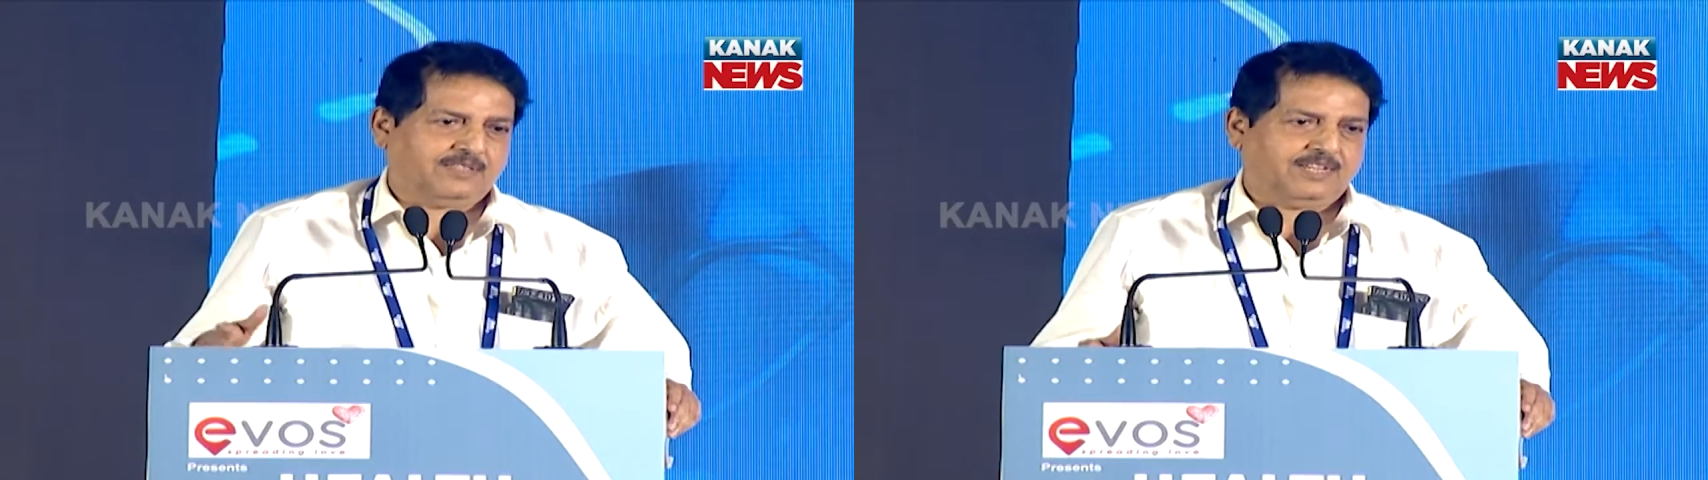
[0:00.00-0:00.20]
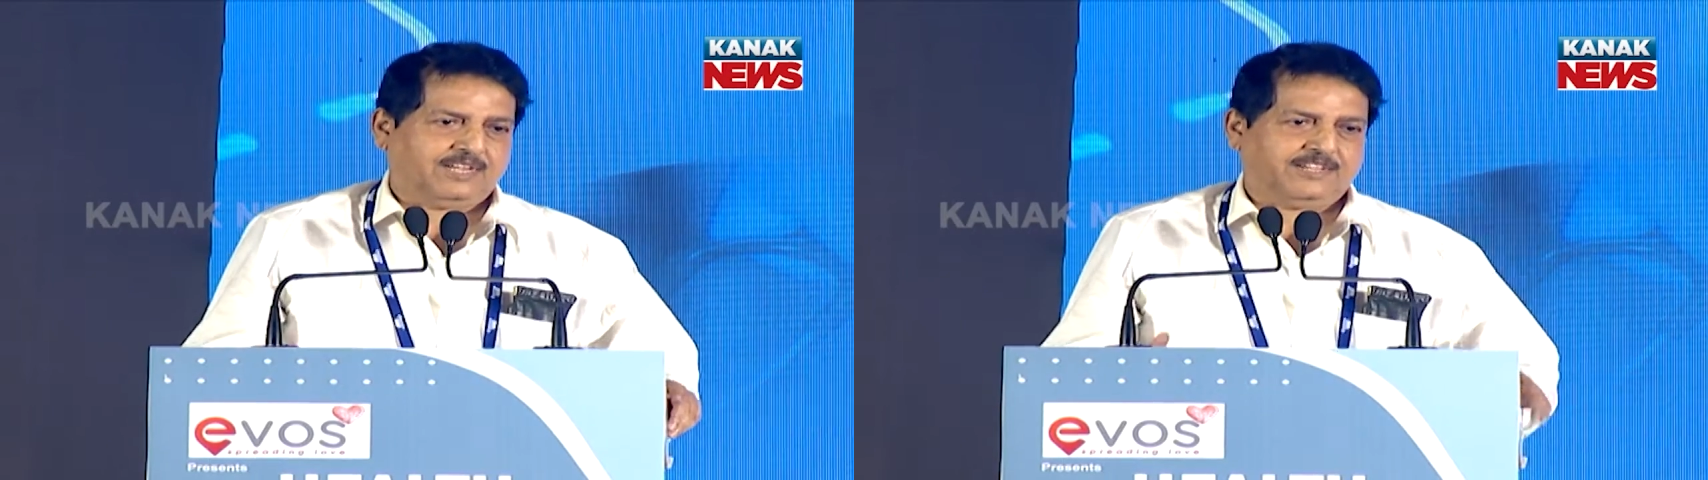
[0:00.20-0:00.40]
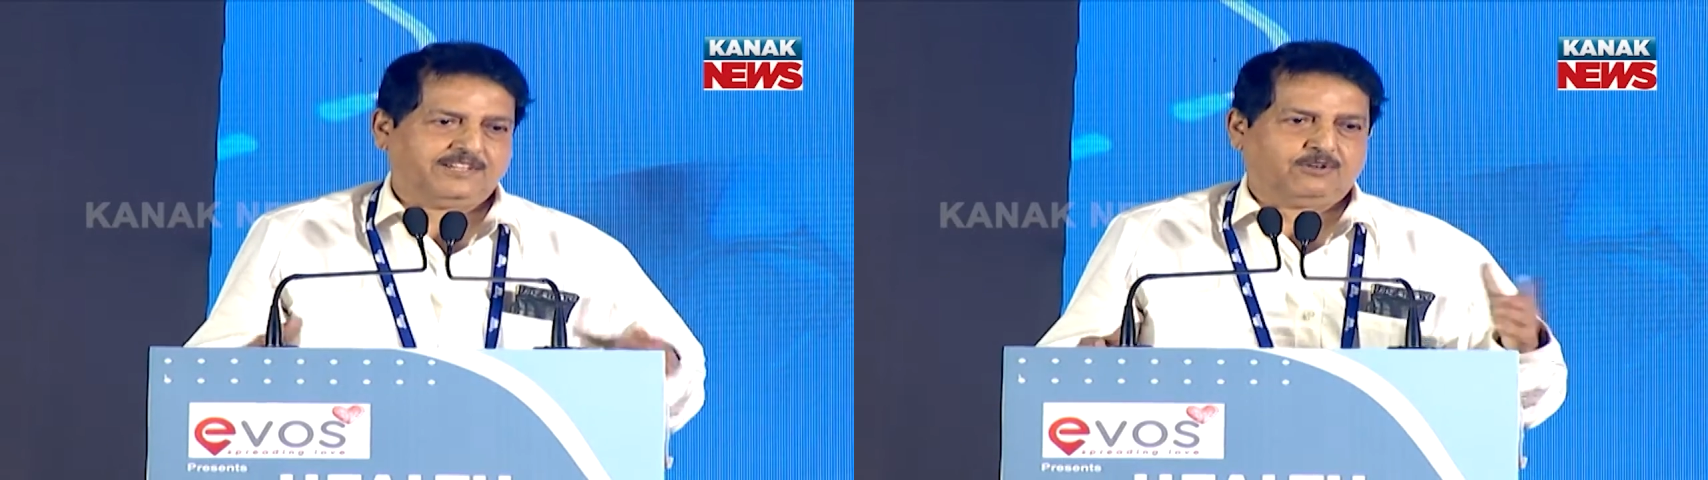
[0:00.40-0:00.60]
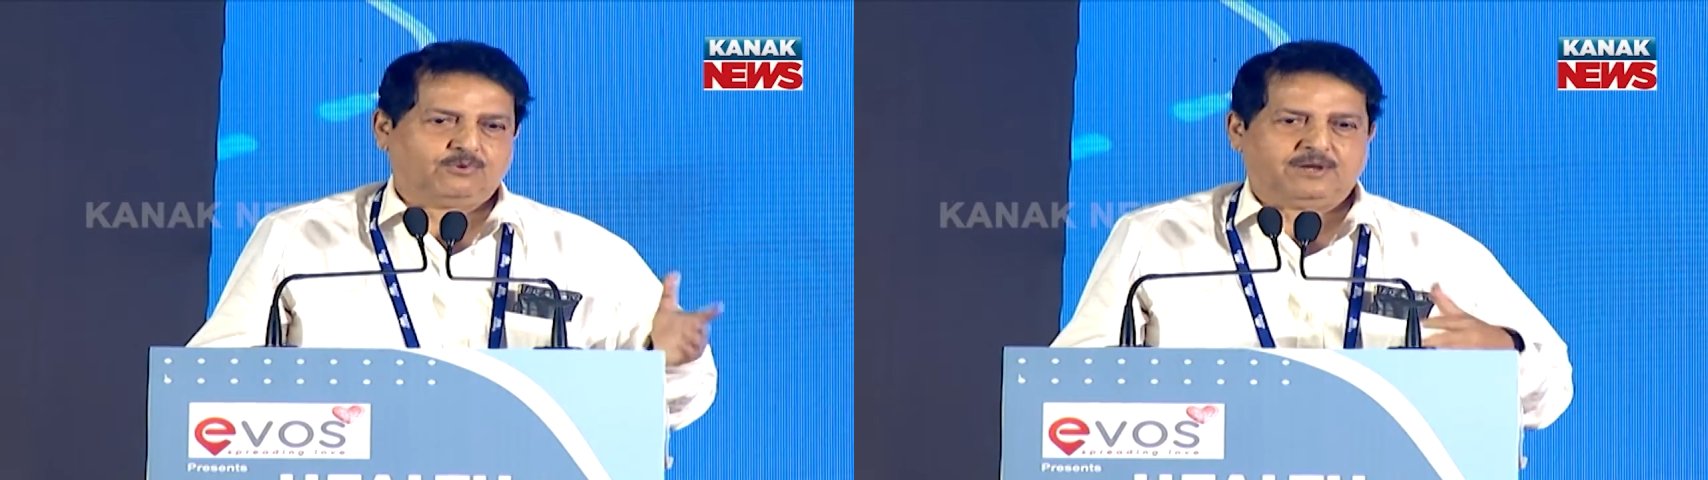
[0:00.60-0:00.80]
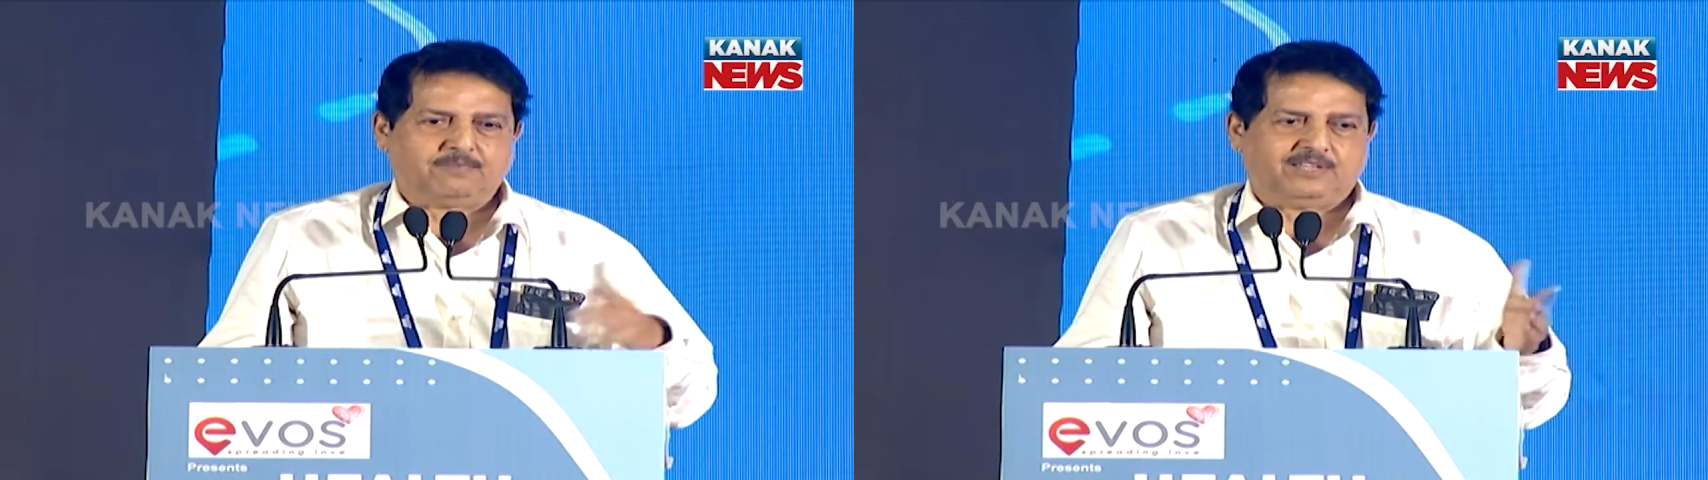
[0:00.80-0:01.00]
and then get
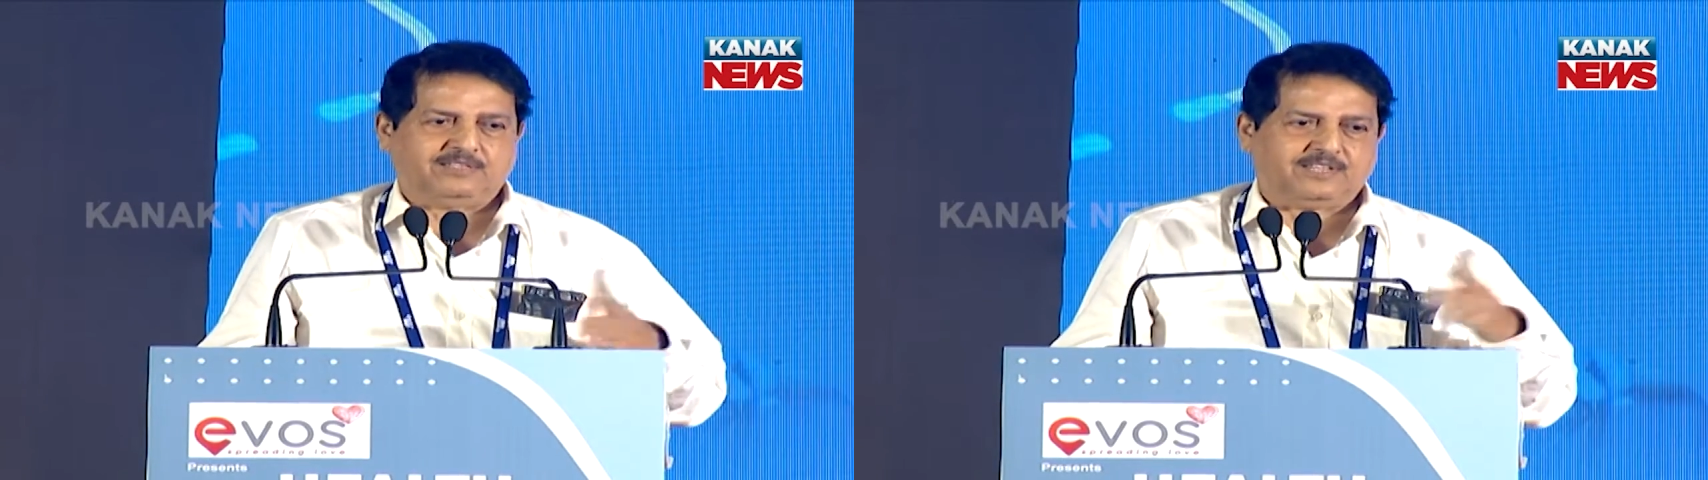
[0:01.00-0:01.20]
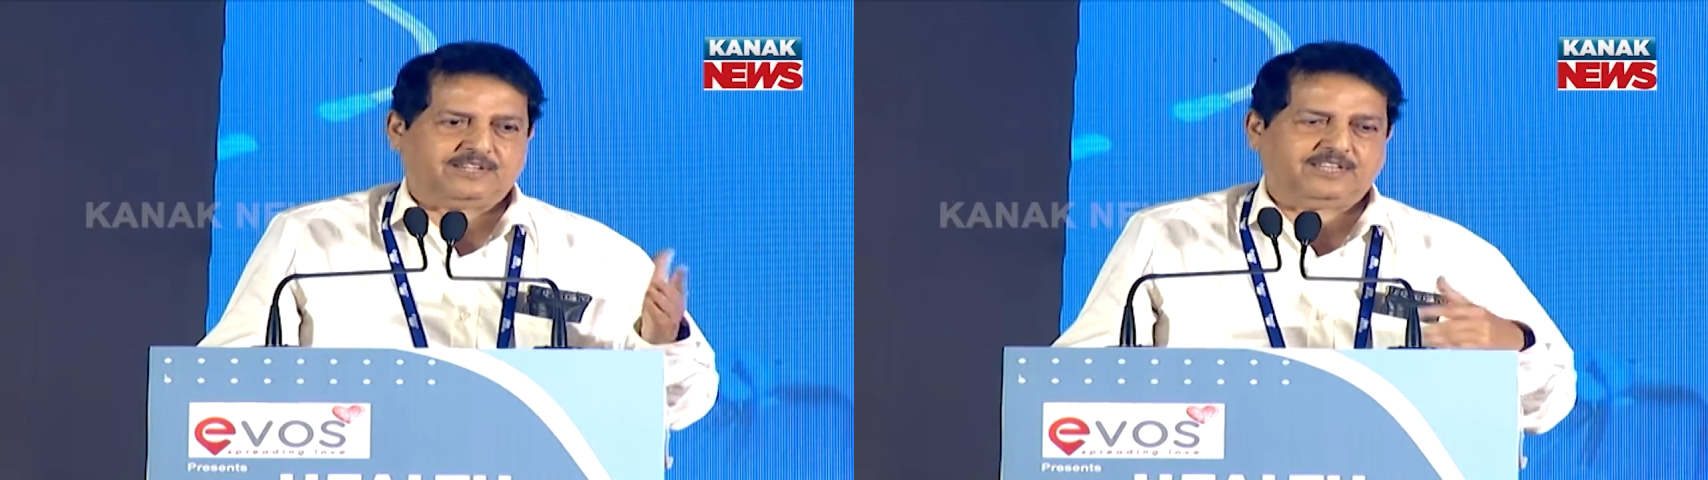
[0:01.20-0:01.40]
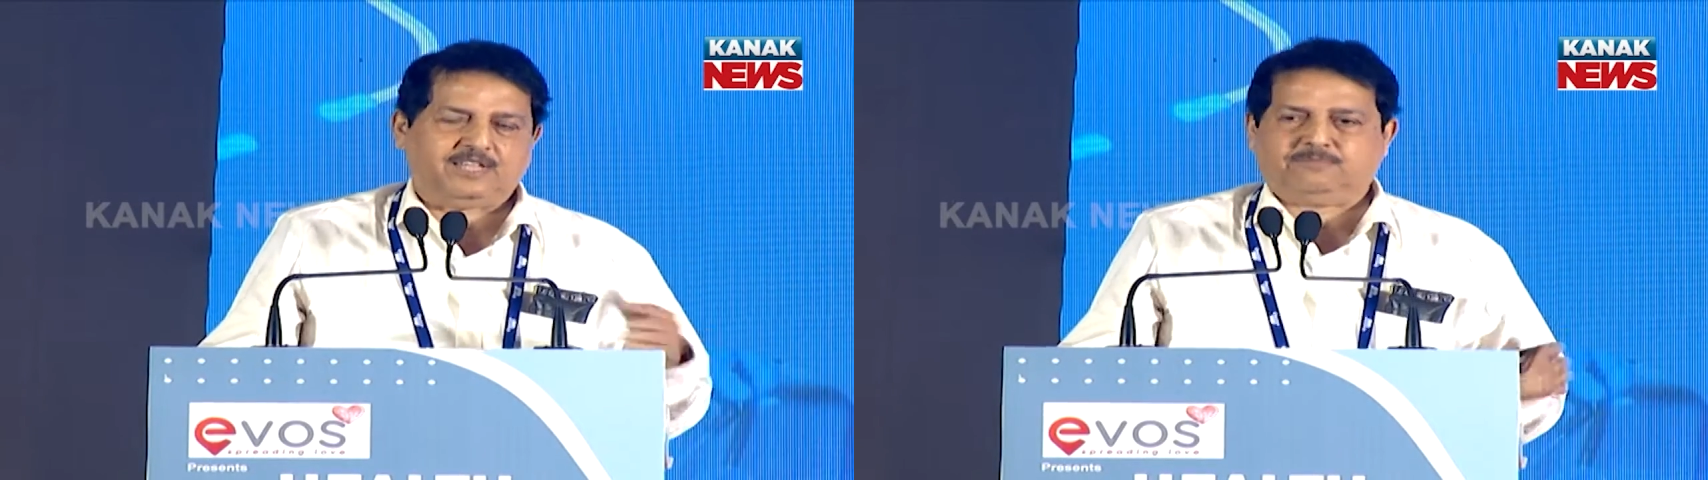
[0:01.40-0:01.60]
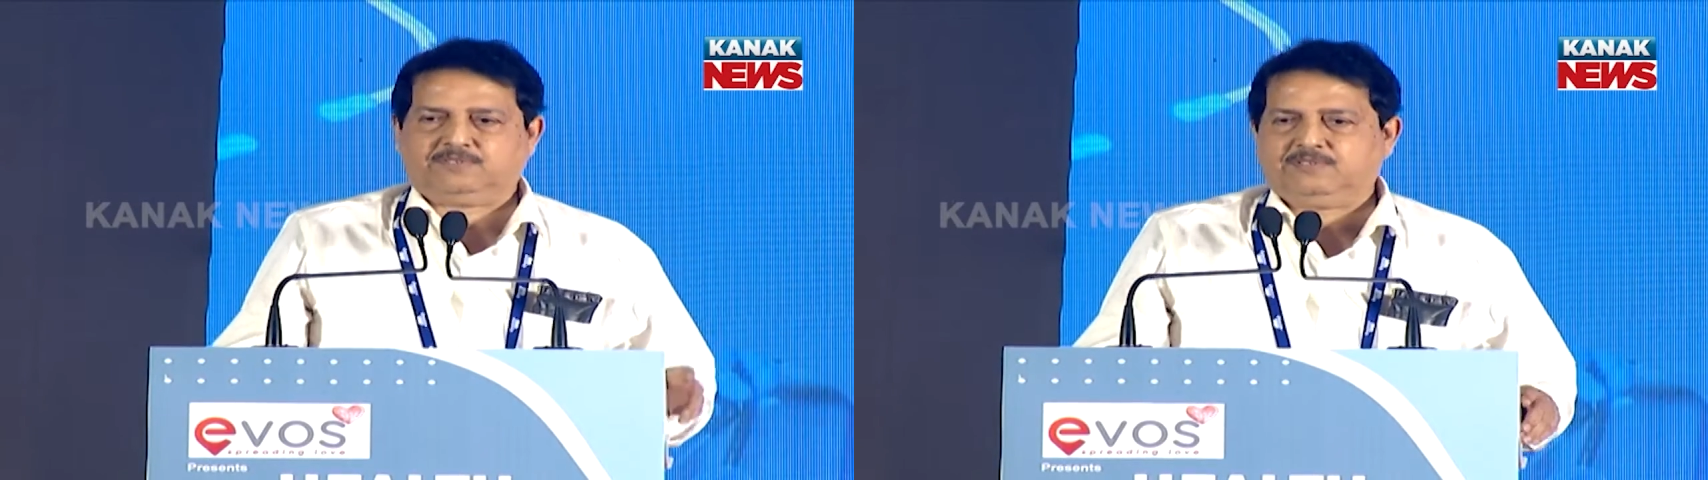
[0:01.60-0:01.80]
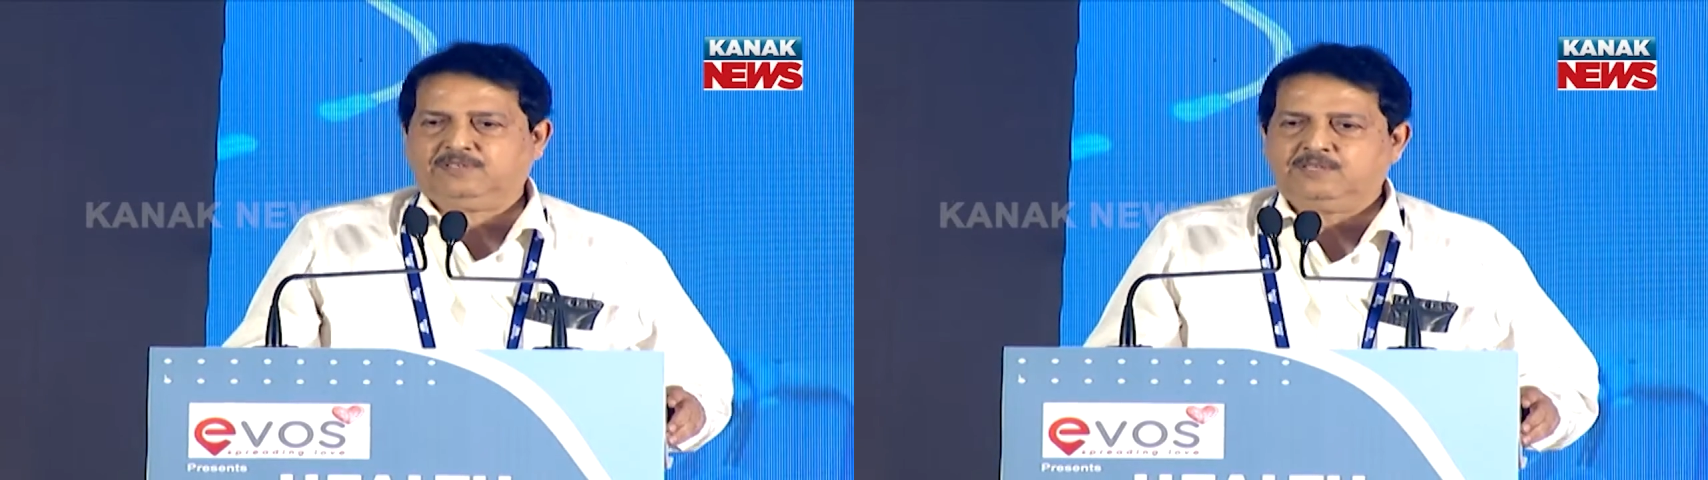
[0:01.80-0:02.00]
into MDs and
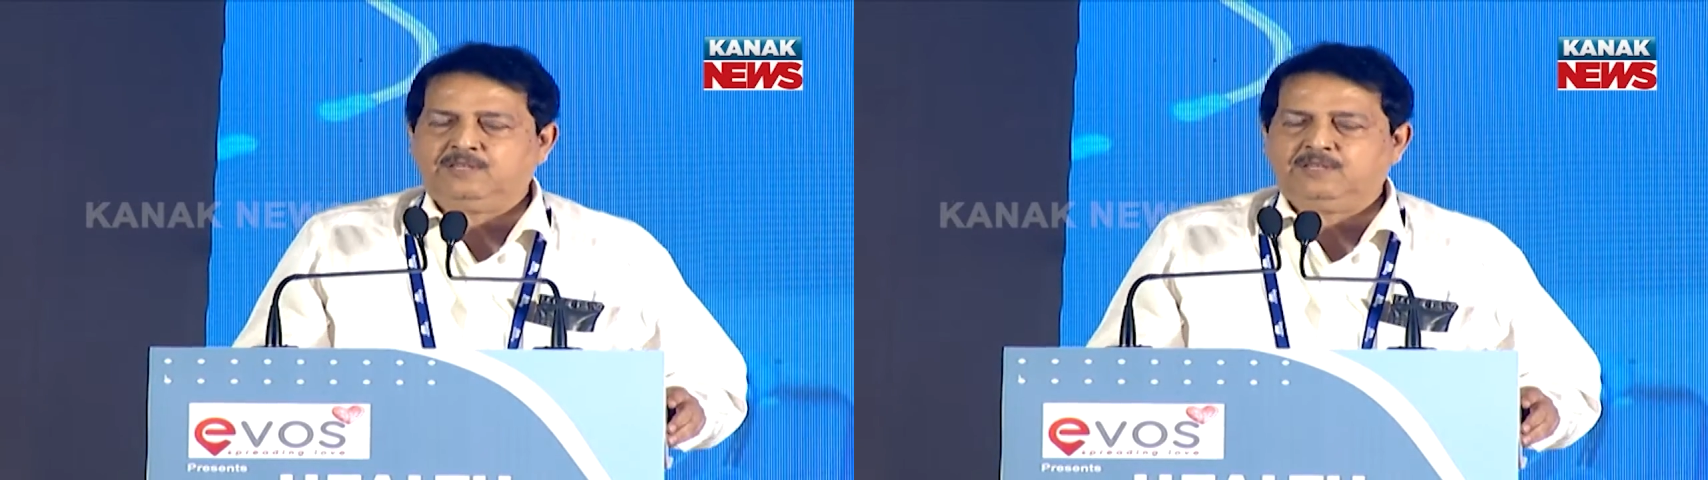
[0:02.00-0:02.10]
DMs.